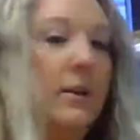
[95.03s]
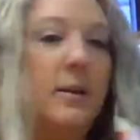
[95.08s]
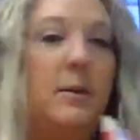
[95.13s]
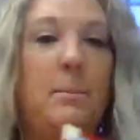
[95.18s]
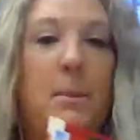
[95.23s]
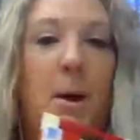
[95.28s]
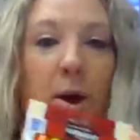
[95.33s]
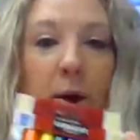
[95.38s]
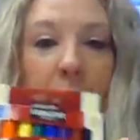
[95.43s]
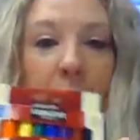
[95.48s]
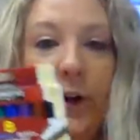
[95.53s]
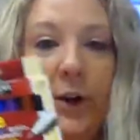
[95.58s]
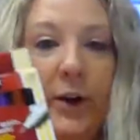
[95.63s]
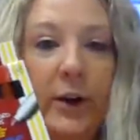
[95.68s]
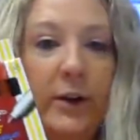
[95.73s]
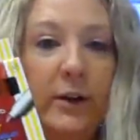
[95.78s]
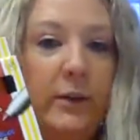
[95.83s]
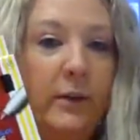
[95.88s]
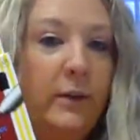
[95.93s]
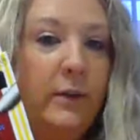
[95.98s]

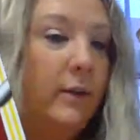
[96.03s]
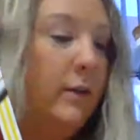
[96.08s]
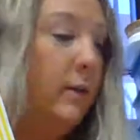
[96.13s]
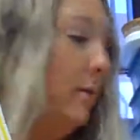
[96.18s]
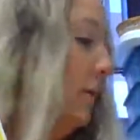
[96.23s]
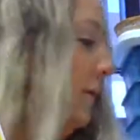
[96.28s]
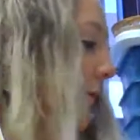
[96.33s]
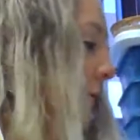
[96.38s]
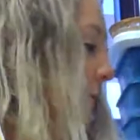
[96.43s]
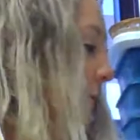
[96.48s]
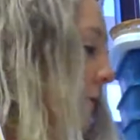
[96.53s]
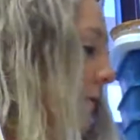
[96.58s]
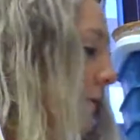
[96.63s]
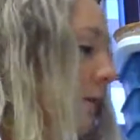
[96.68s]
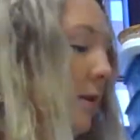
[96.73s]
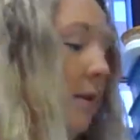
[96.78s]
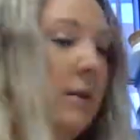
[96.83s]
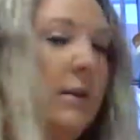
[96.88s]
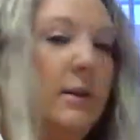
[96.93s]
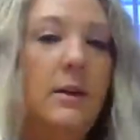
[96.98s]
markers,
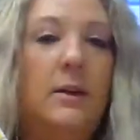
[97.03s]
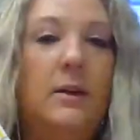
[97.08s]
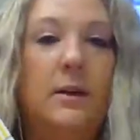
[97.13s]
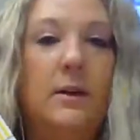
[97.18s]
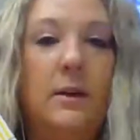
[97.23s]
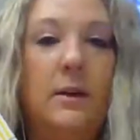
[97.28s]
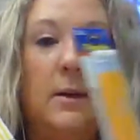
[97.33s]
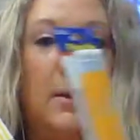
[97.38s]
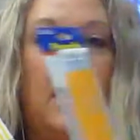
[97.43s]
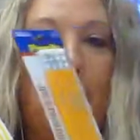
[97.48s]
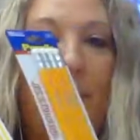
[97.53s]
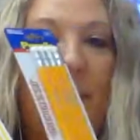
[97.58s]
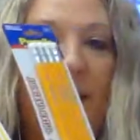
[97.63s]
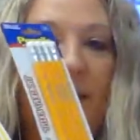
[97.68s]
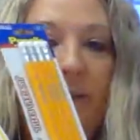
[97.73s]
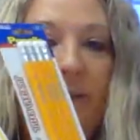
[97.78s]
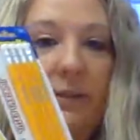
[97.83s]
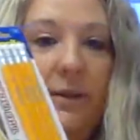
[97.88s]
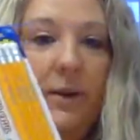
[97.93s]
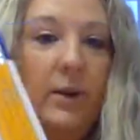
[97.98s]

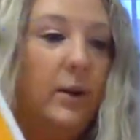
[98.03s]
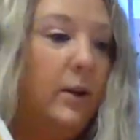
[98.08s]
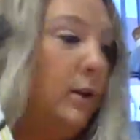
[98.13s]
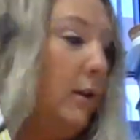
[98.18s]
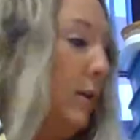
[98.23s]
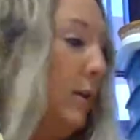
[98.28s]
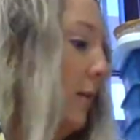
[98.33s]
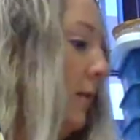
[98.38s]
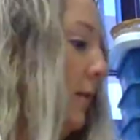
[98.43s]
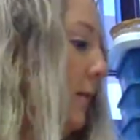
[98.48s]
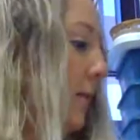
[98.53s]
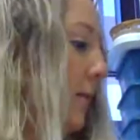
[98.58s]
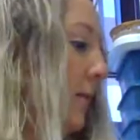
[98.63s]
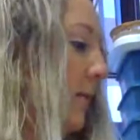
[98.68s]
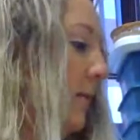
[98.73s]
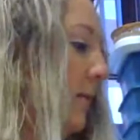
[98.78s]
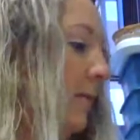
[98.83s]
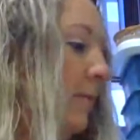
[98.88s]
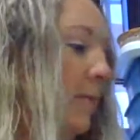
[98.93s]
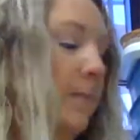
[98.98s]
pencils,
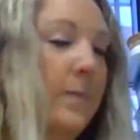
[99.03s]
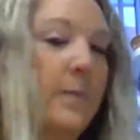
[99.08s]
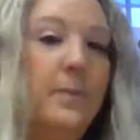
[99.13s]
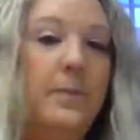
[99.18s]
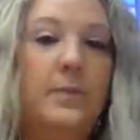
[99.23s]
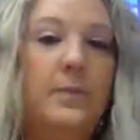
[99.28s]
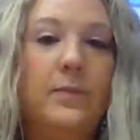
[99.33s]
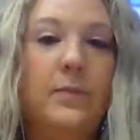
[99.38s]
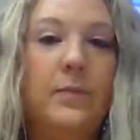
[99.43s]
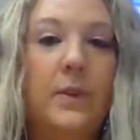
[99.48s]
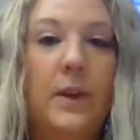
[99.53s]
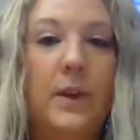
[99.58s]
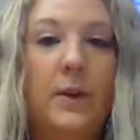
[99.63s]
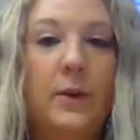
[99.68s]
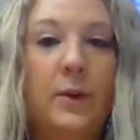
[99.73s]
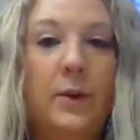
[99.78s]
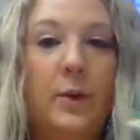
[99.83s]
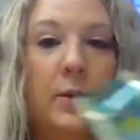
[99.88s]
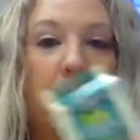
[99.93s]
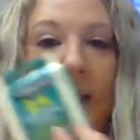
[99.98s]

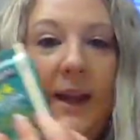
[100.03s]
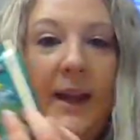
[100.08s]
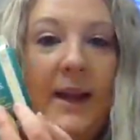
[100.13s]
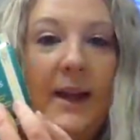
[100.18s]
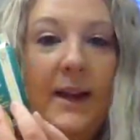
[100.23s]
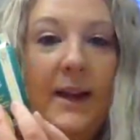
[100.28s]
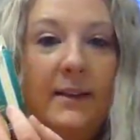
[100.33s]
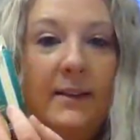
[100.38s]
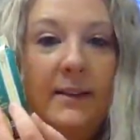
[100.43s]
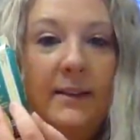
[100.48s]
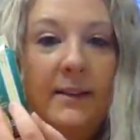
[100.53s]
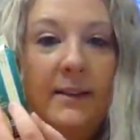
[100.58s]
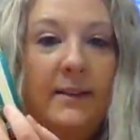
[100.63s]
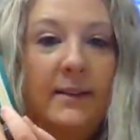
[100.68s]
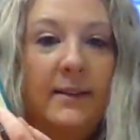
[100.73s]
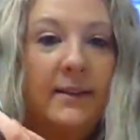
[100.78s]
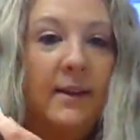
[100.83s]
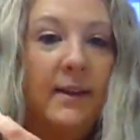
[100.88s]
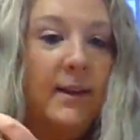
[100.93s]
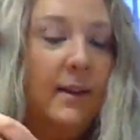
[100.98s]
crayons,
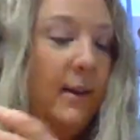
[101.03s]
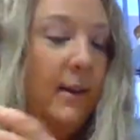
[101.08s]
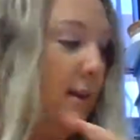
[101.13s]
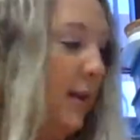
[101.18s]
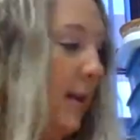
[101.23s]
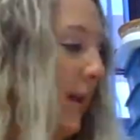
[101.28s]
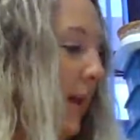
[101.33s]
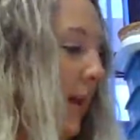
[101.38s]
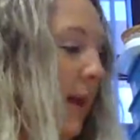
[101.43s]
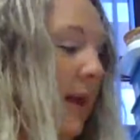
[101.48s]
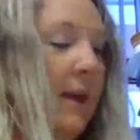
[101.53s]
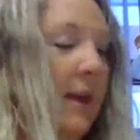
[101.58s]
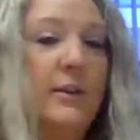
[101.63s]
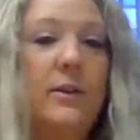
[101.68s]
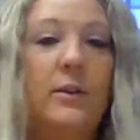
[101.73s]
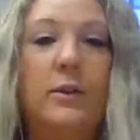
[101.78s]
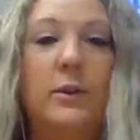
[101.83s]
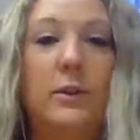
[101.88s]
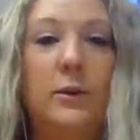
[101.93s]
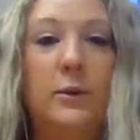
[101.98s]

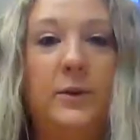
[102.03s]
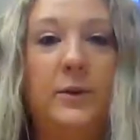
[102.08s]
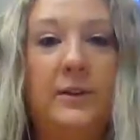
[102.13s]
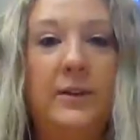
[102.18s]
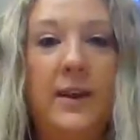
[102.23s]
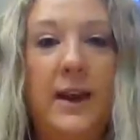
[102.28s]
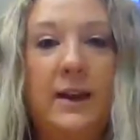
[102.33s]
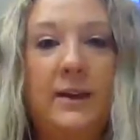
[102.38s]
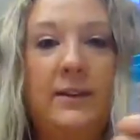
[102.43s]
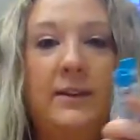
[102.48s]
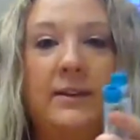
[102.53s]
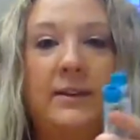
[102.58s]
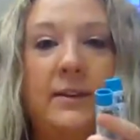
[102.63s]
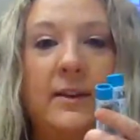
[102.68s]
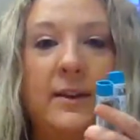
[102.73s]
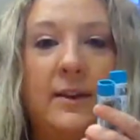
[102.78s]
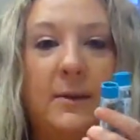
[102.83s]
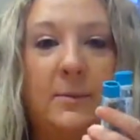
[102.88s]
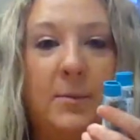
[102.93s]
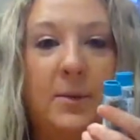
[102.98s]
and glue sticks to
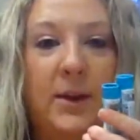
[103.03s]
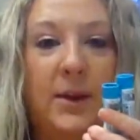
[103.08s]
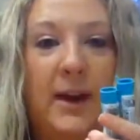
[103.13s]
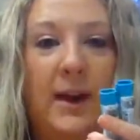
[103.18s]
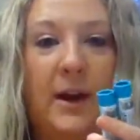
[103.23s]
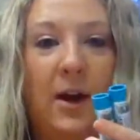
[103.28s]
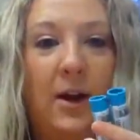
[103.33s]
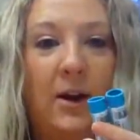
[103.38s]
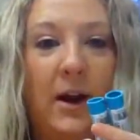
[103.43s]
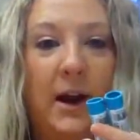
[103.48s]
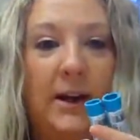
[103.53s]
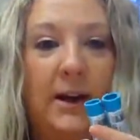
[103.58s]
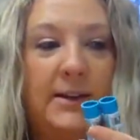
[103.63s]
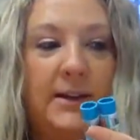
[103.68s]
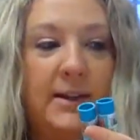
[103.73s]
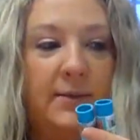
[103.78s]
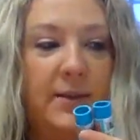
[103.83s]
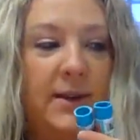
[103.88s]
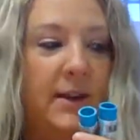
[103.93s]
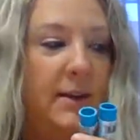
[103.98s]
complete our
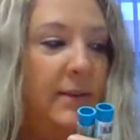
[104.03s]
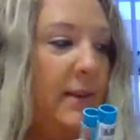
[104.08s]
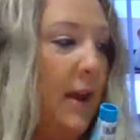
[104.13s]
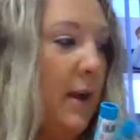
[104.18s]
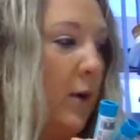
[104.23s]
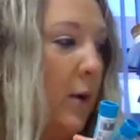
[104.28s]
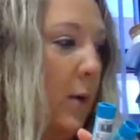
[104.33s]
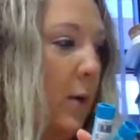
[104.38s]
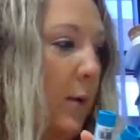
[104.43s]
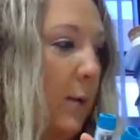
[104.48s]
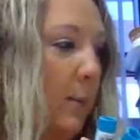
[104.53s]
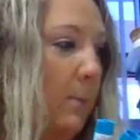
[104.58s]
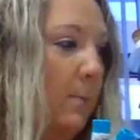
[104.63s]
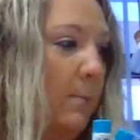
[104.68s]
activities at home.